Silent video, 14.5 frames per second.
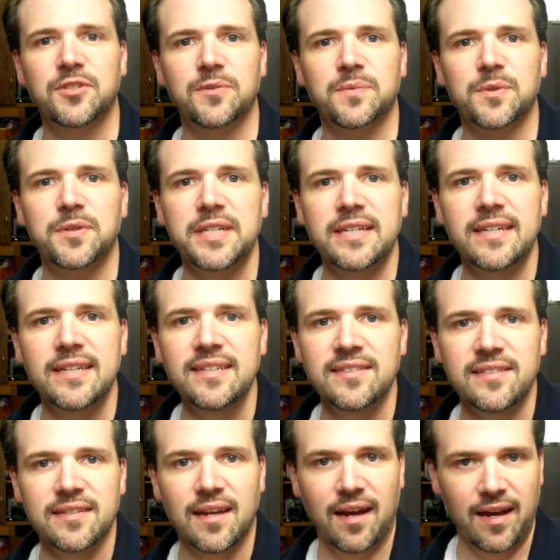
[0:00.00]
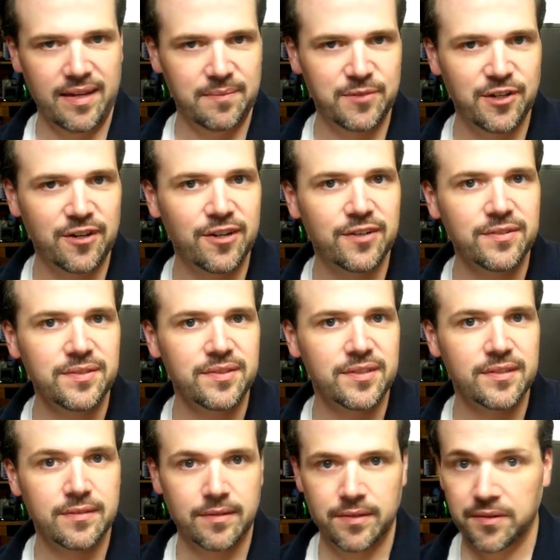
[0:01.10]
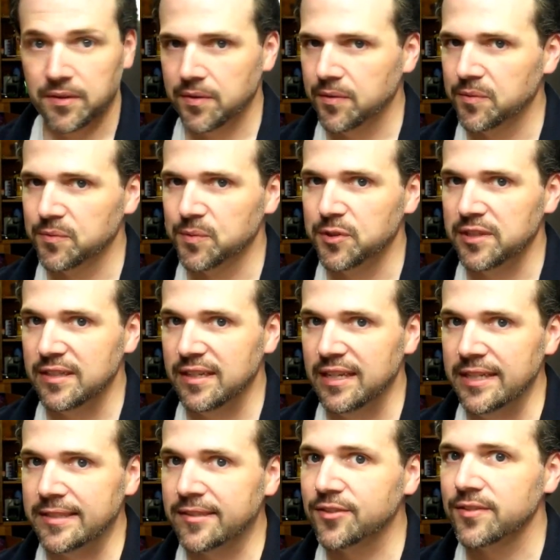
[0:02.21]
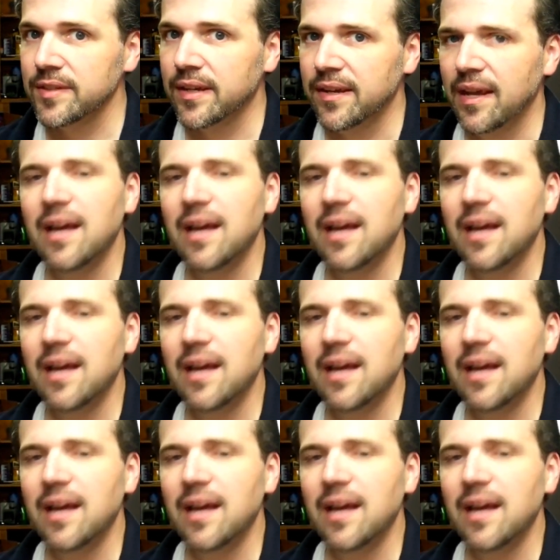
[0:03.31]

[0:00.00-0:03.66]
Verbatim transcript: to Rudy Eats. I am your host, Rudy Eats.